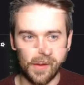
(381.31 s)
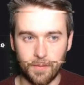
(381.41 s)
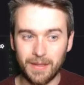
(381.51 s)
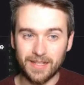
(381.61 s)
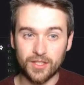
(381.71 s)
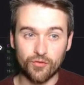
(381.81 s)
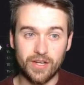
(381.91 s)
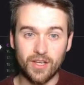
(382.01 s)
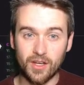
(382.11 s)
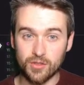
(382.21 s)
Milan
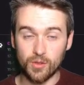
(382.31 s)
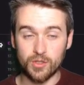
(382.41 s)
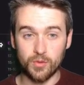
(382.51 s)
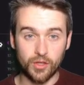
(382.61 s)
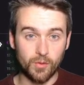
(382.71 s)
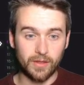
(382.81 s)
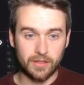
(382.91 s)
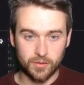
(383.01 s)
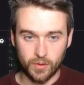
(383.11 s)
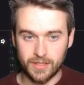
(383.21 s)
Skriniar is also another one that
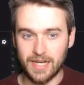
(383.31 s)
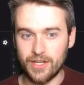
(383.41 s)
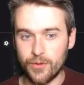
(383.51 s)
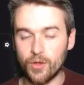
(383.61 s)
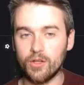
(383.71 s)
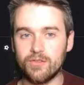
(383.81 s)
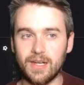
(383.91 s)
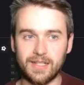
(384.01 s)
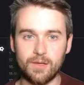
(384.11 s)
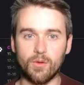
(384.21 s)
doesn't want to sign a new
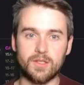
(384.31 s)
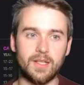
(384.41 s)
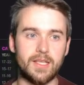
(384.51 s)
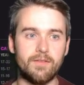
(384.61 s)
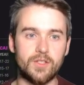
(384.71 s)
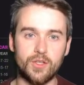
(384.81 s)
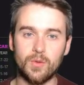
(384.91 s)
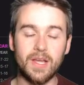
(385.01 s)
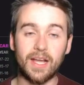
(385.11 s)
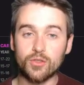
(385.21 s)
contract. He wants to leave too.
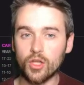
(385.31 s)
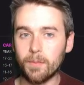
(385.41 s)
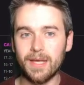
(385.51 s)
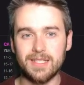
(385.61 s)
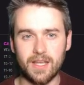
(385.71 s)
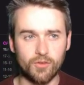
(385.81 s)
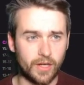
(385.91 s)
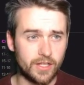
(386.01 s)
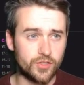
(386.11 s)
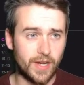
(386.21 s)
It's all the players that have got
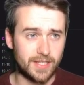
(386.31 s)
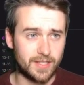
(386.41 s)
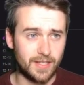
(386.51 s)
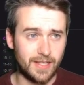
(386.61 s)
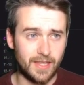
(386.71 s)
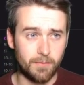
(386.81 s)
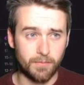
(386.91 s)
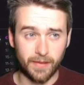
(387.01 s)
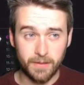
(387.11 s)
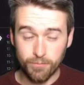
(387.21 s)
interest in them.
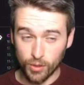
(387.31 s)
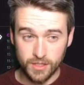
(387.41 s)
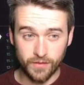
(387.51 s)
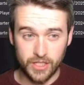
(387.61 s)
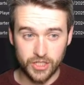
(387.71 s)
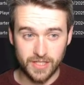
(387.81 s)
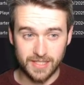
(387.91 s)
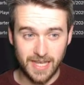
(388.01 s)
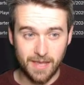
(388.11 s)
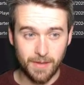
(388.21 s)
I think Brozovic is the
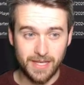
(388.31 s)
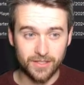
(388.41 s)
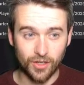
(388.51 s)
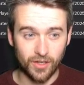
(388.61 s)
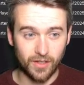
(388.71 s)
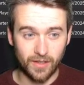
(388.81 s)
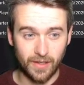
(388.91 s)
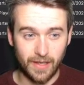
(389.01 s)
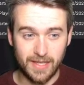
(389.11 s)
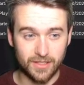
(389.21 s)
same. He's got
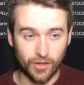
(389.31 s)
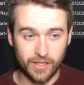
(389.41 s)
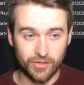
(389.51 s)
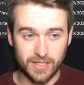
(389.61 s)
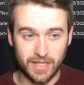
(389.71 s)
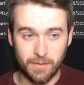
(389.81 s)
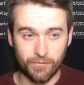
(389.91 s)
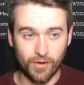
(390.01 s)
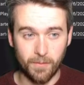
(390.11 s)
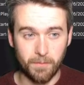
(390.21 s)
interest in him
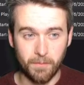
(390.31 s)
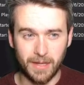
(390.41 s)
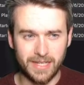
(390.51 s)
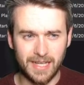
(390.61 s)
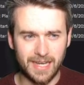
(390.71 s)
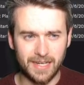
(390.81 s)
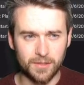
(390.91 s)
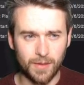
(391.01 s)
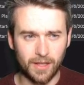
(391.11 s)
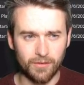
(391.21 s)
from Man United as
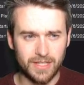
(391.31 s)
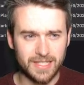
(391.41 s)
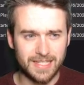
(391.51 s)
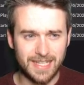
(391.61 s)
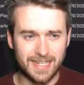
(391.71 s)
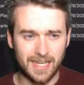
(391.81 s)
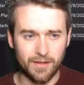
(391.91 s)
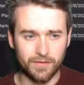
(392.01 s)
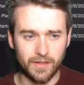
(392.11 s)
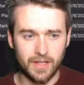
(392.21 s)
well, or at least he did
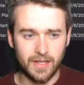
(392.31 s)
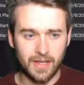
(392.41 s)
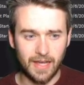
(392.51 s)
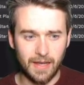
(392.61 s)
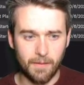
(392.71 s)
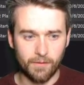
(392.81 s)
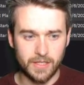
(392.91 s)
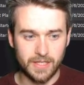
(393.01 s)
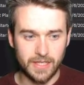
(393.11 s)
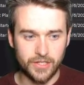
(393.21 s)
have.
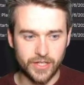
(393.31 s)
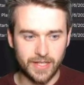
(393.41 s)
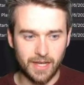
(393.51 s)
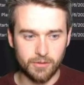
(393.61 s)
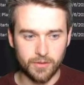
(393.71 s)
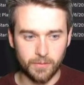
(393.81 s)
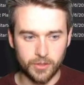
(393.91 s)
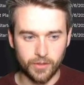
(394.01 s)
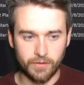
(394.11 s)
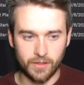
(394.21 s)
Obviously, he's injured now, so I'm not
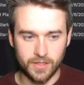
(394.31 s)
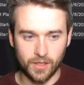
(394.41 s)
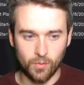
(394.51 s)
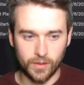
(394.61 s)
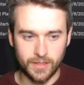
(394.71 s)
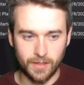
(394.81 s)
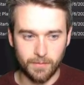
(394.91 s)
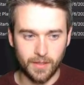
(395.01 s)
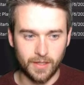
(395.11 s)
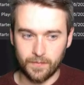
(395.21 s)
sure if they'll still want him.
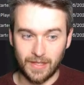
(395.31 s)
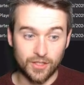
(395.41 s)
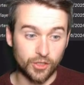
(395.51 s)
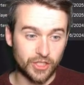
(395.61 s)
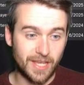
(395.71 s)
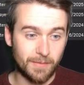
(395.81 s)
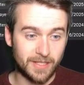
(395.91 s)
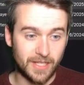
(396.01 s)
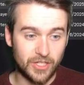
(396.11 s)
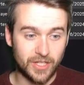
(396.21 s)
It's not just him that's
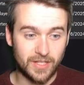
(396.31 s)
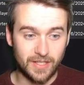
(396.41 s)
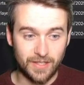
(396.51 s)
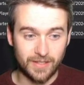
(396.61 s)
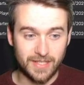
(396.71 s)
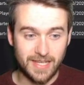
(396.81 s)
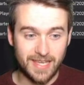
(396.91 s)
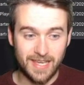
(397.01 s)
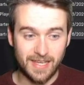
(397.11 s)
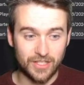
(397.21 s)
injured. You can see
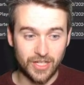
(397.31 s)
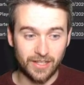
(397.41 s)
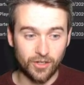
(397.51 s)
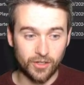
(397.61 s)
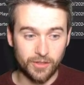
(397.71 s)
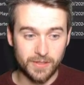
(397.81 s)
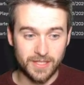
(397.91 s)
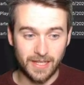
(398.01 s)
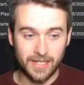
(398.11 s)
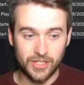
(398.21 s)
here, Çalhanoğlu is
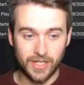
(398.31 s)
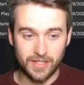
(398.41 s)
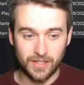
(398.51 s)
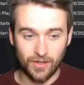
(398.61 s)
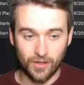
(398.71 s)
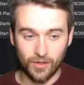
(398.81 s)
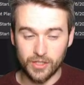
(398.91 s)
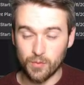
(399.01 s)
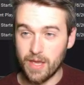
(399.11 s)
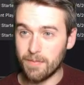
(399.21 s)
still injured, on his
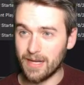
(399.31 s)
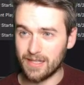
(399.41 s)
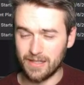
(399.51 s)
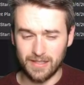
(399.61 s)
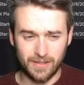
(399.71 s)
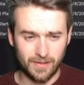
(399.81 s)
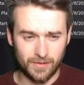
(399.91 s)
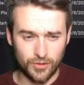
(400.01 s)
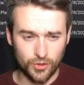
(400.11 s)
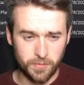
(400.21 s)
way back.
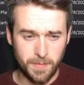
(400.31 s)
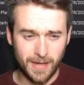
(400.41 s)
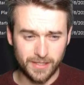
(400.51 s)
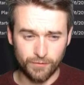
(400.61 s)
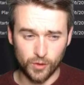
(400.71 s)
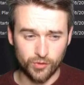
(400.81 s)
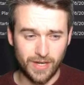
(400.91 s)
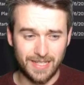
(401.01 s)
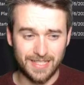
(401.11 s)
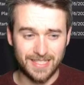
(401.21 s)
Should be back to full
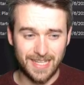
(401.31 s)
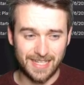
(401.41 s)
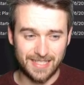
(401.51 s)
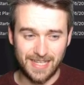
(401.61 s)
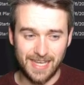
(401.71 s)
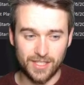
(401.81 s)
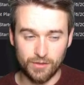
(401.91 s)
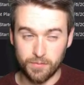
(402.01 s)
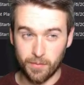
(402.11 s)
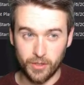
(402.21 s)
training in 6 days, so
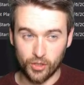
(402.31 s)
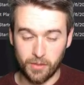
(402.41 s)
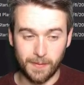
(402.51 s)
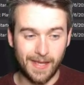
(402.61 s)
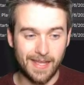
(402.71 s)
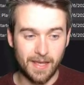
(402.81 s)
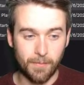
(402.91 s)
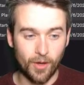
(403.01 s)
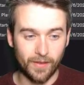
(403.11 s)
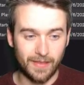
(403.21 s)
he's probably not going to play a
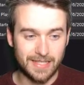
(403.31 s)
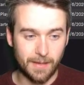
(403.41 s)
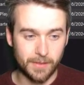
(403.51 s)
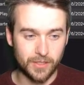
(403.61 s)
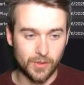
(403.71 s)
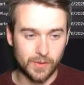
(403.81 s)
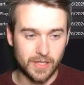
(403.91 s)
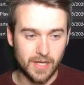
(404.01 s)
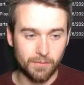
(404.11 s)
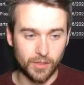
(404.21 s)
part in this episode.
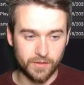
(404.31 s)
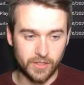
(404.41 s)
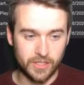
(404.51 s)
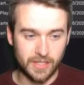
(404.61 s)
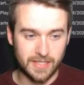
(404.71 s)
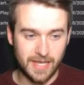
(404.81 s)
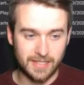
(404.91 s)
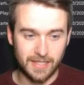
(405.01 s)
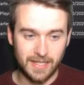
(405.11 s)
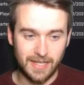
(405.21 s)
Brozovic, as I said,
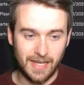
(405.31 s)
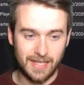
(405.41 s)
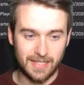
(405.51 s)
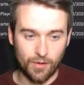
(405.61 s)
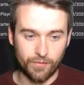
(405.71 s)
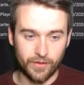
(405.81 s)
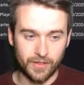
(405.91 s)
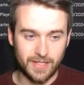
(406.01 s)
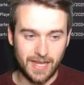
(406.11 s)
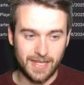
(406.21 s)
is out for
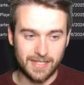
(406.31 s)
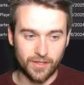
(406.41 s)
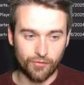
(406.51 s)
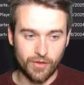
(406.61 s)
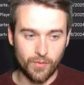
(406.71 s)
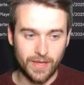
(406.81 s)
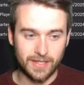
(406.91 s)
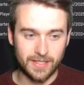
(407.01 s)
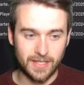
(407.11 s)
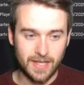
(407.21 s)
10 days to 3
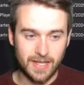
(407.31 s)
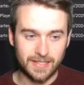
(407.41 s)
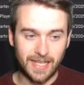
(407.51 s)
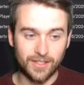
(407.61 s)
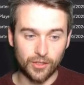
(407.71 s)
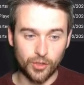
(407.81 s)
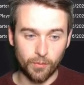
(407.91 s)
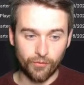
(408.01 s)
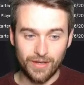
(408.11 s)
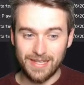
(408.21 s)
weeks. Denzel
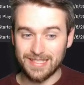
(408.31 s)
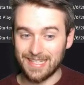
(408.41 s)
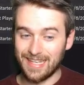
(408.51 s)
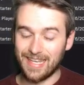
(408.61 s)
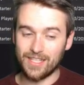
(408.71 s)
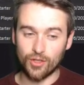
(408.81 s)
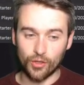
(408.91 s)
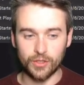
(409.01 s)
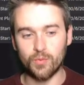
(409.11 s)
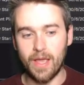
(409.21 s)
Dumfries is on
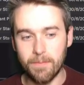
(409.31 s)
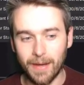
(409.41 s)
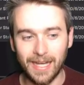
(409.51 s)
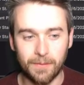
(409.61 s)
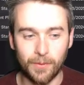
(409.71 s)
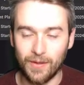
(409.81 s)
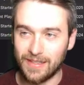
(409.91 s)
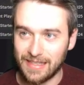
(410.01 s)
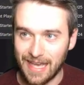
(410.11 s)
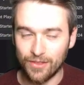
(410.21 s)
his way back, but
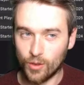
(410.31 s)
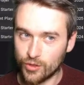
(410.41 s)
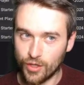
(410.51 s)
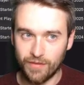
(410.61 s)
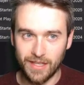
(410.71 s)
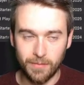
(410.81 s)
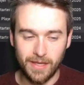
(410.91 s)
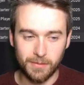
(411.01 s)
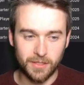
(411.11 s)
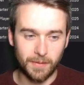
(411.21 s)
again, not sure if he'll be
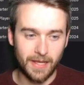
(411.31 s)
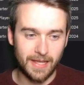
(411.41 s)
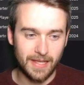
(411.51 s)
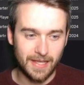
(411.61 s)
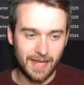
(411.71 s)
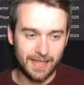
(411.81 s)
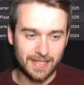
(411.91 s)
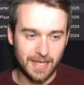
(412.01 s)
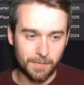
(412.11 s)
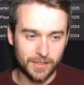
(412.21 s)
able to play in this
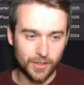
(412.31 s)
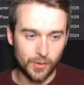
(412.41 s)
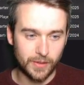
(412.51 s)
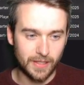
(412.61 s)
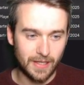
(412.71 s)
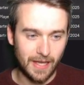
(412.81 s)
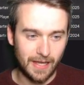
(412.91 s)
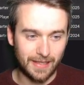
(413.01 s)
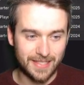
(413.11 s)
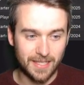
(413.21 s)
episode.
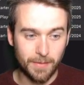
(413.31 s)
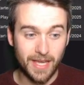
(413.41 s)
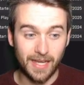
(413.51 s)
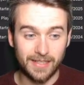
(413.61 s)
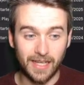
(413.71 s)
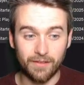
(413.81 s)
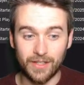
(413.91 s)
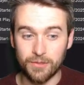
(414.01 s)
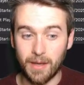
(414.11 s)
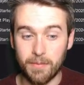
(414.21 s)
And then Samir
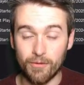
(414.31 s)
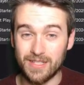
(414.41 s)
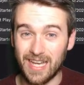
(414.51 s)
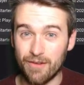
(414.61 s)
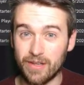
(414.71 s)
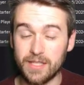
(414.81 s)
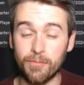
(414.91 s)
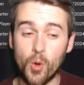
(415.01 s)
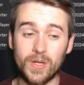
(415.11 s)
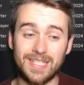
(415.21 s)
Handanovic might be retiring. He's
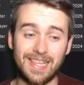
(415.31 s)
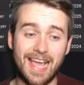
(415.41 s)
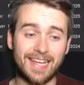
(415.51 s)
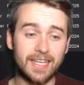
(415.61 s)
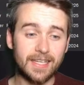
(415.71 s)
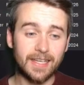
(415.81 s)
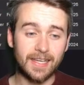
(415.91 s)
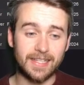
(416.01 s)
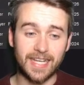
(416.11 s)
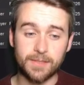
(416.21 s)
broken his leg.
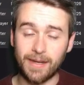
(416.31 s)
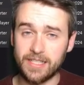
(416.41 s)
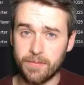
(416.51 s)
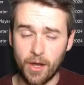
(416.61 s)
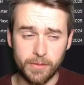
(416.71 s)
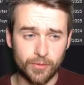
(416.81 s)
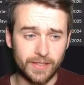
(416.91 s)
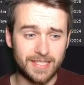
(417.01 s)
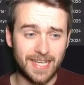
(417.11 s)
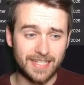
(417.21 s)
He's expected to be out between
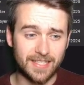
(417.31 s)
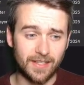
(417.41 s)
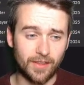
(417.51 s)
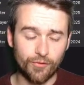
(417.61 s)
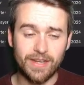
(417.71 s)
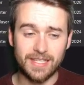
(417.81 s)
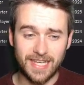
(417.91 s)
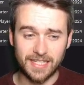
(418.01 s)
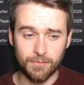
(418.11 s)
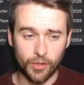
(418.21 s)
3 to
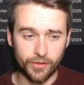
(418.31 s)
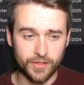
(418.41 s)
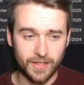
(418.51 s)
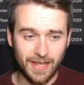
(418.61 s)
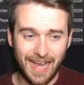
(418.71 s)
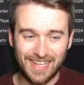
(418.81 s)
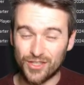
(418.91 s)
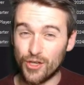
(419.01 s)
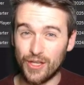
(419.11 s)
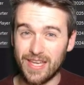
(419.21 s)
6 months. He's
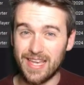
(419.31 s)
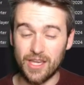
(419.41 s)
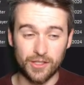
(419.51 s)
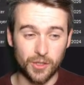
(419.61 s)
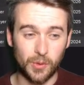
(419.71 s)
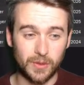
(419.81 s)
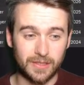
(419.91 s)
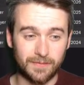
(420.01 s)
38 years old.